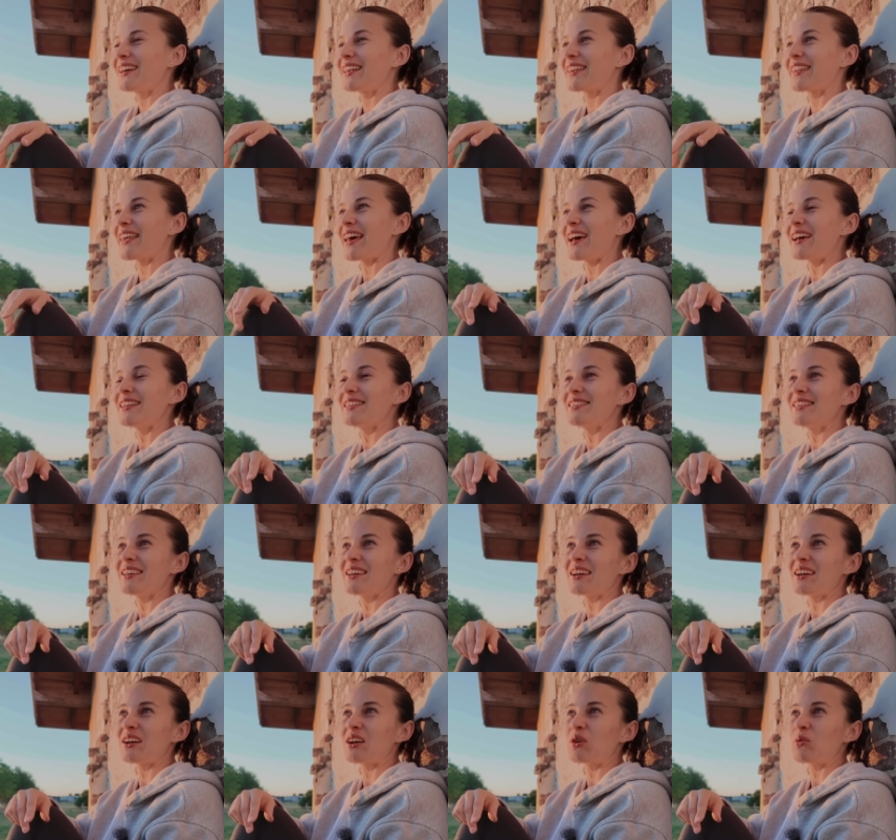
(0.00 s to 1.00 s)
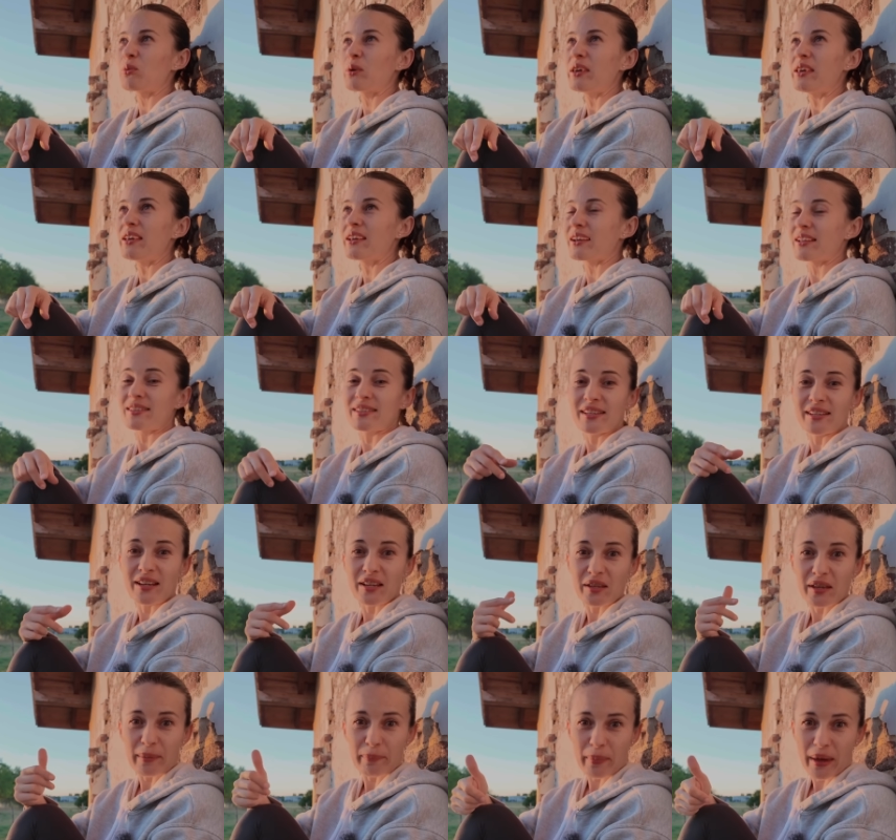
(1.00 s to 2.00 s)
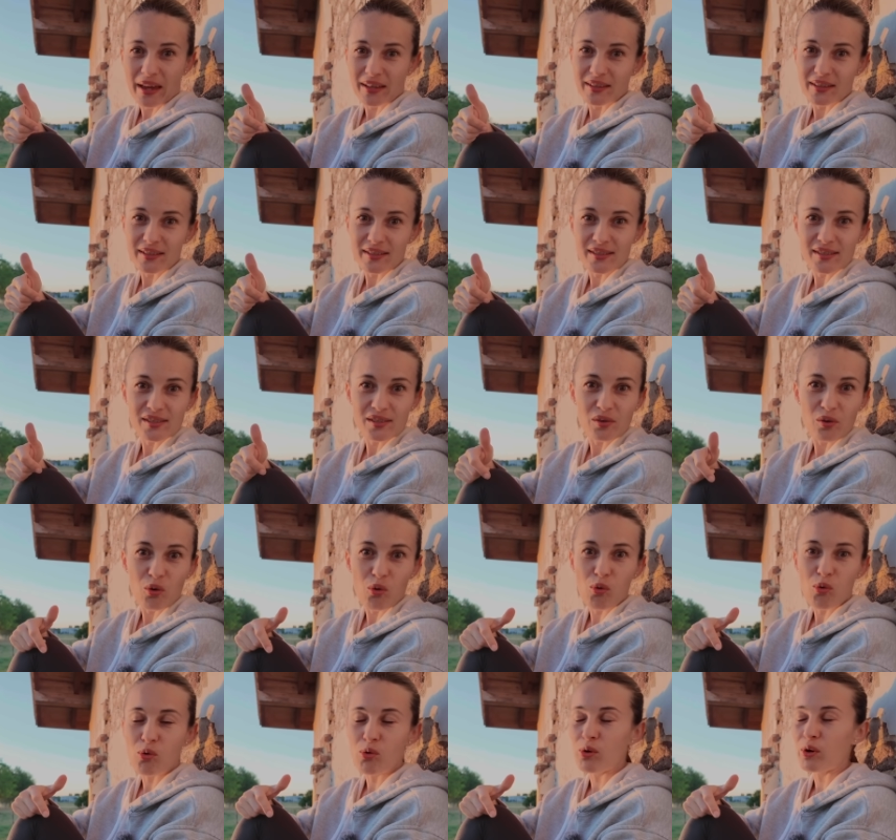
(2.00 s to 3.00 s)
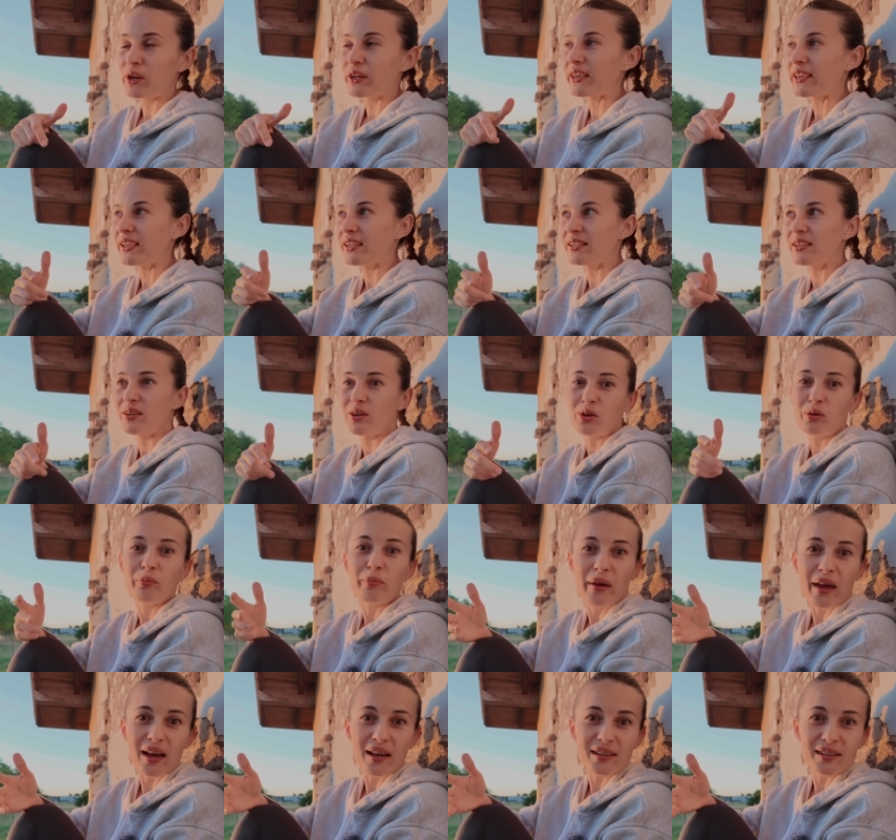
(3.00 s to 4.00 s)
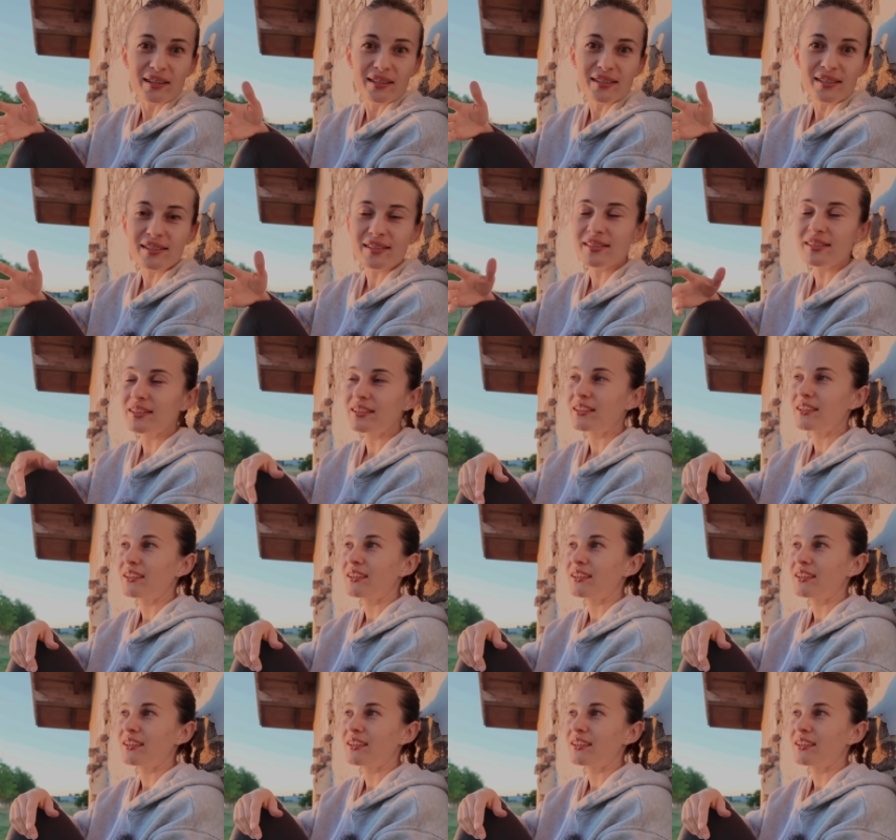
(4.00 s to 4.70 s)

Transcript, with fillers: Then uh, we considered pellets or heating on pellets.